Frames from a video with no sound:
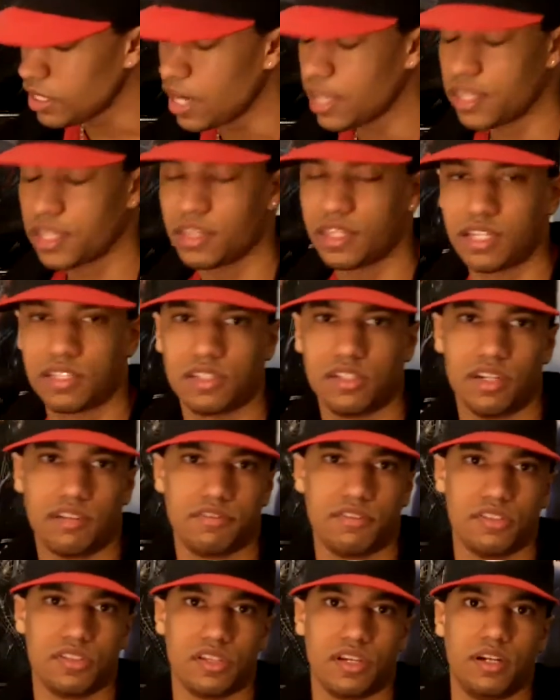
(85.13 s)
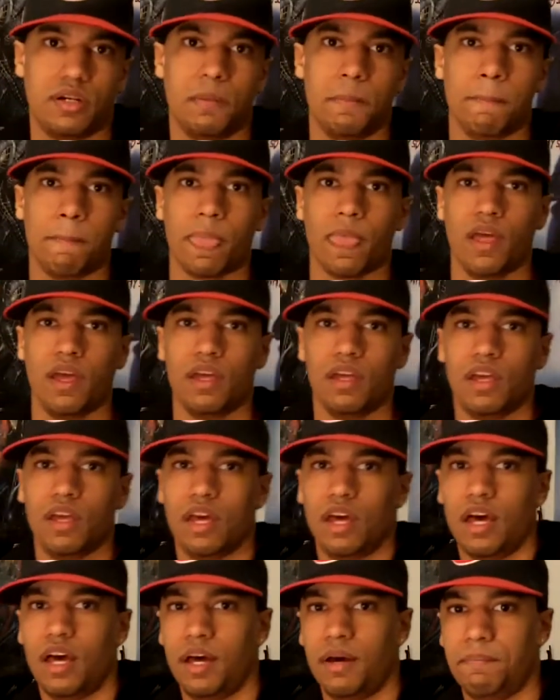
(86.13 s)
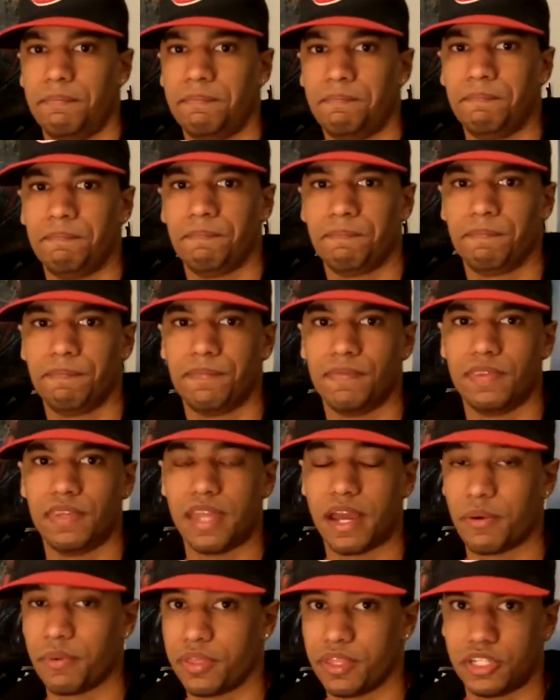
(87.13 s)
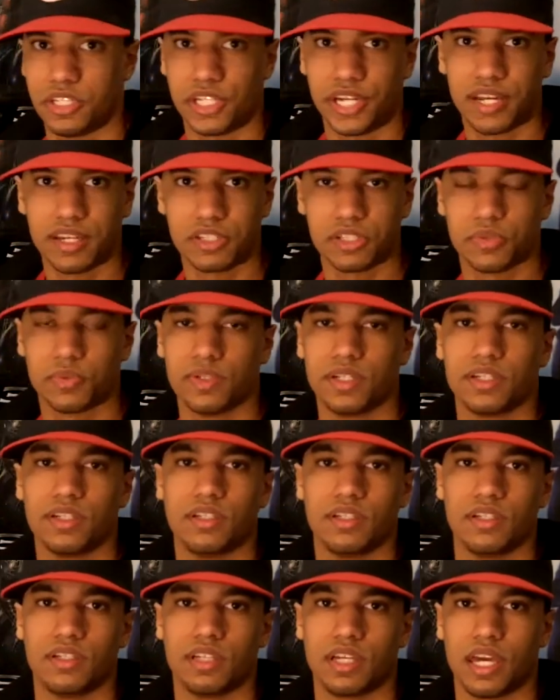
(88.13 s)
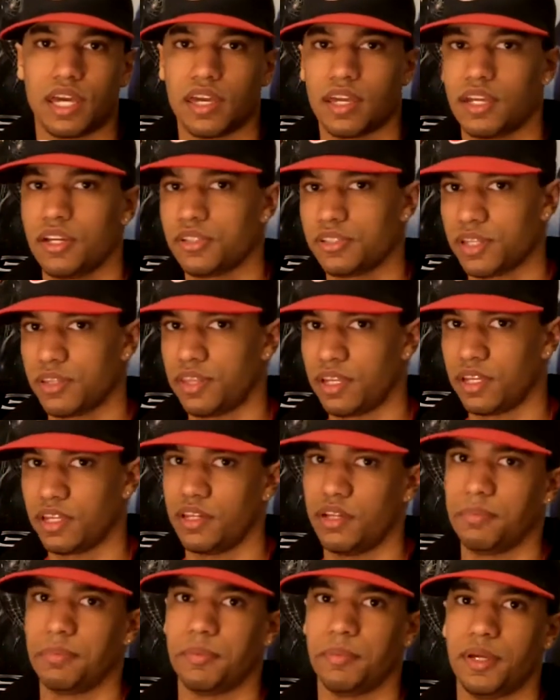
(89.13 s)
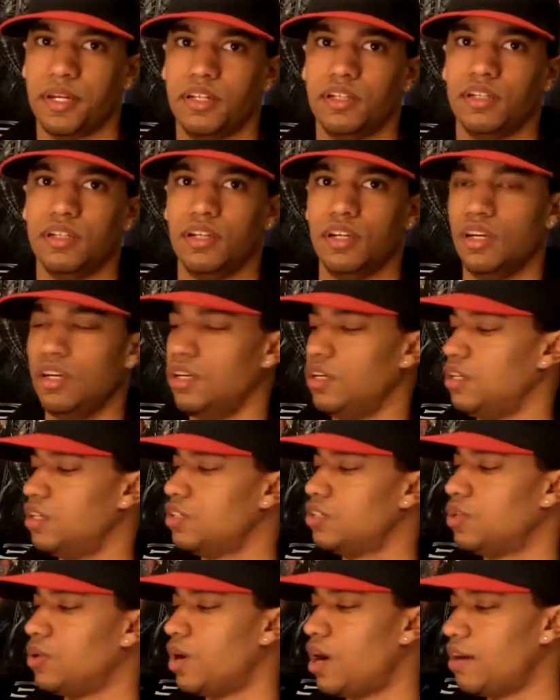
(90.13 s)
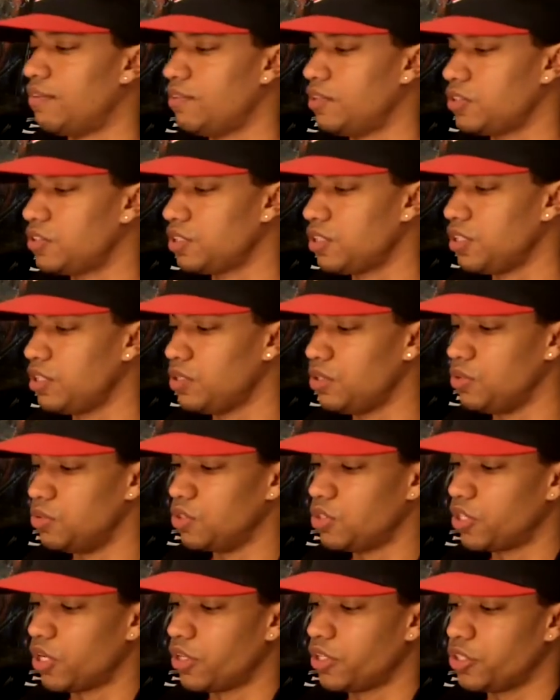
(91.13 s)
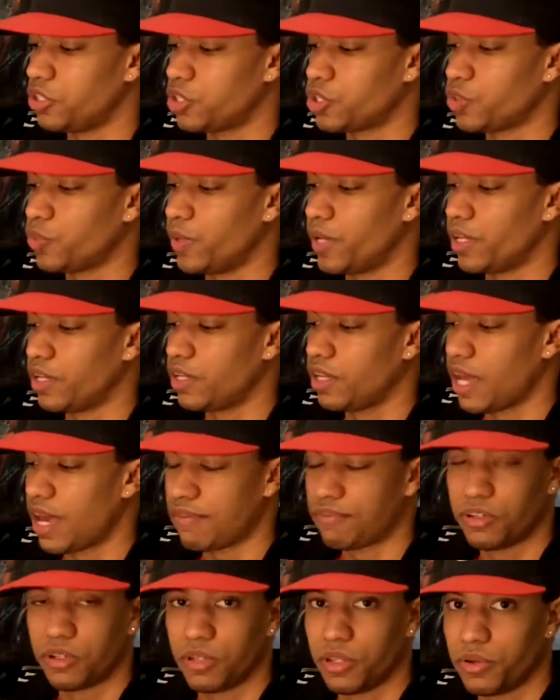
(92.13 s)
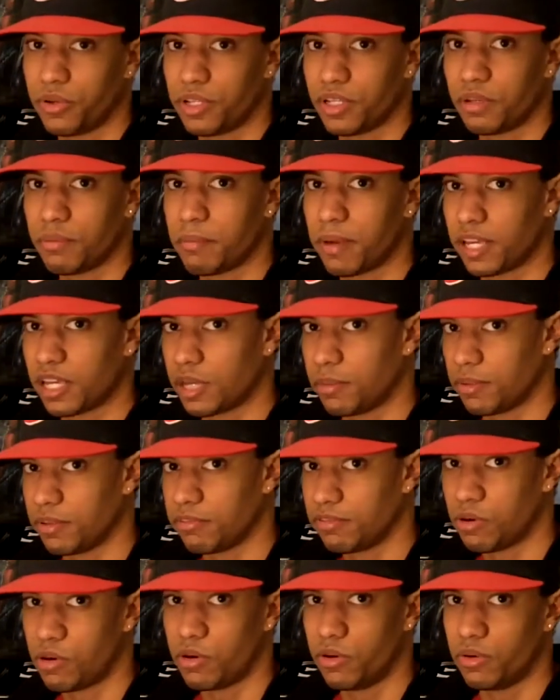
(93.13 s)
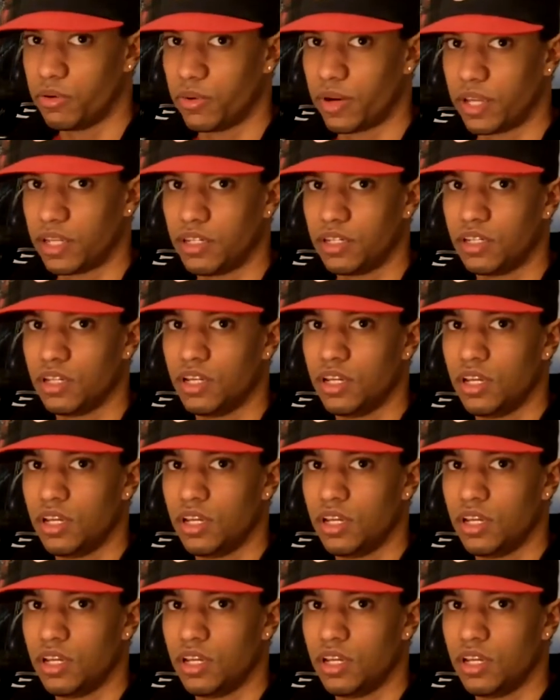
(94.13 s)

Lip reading: I think that's the difference there. Now with the check swing, okay, here's how they could implement it. So obviously, you start your swing after loading by coming forward, right?